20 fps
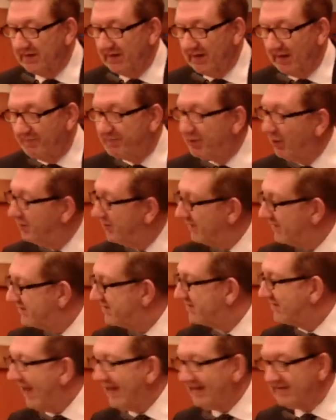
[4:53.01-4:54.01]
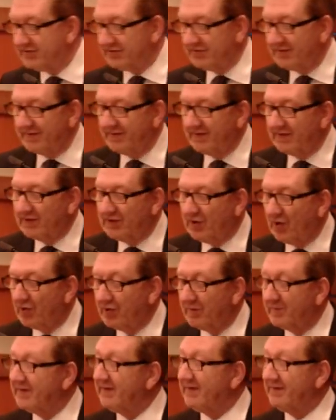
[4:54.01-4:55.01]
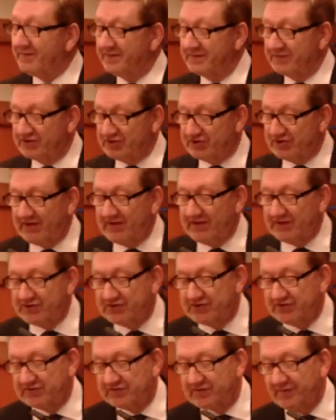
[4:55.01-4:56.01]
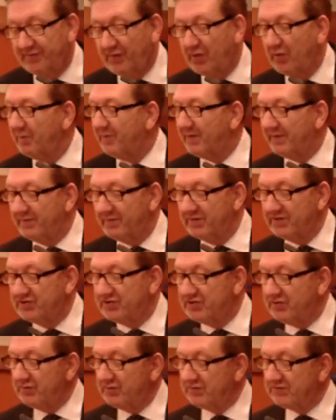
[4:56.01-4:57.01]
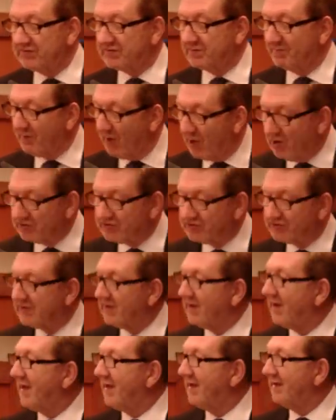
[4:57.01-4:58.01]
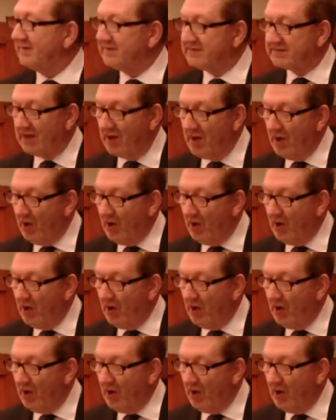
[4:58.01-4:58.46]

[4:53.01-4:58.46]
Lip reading: a public sector in the economy, even the churches, have all been reduced, marginalised,